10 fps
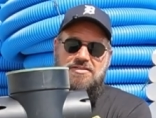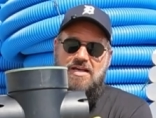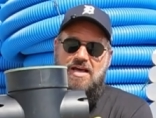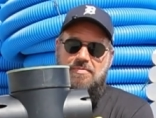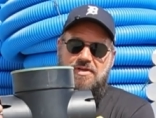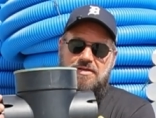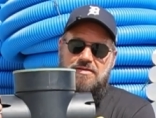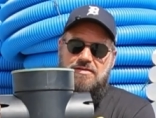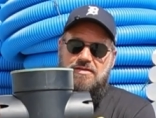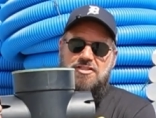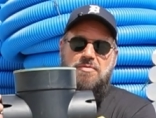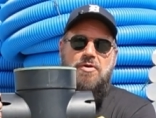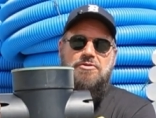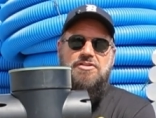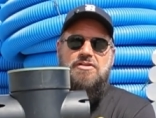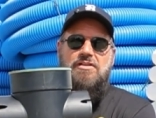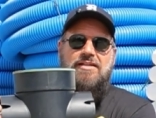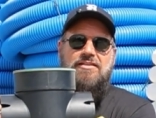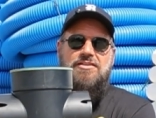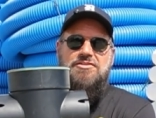sediment is supposed to collect
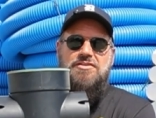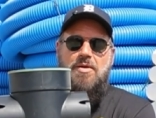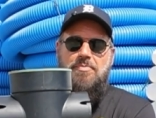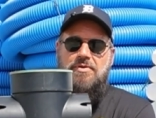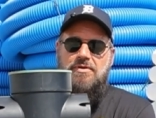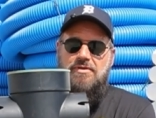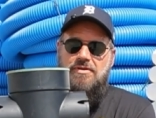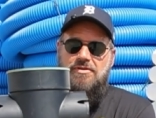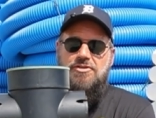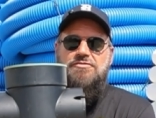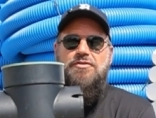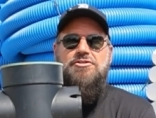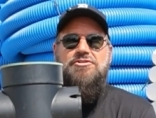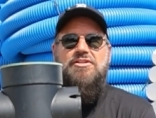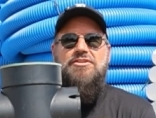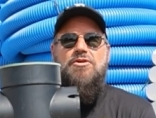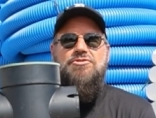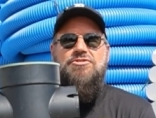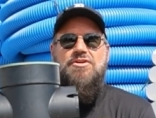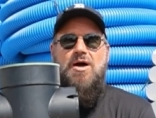in the sump. There's virtually no
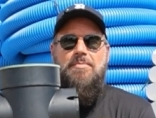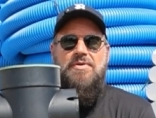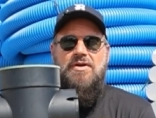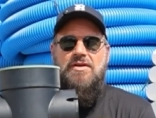sump.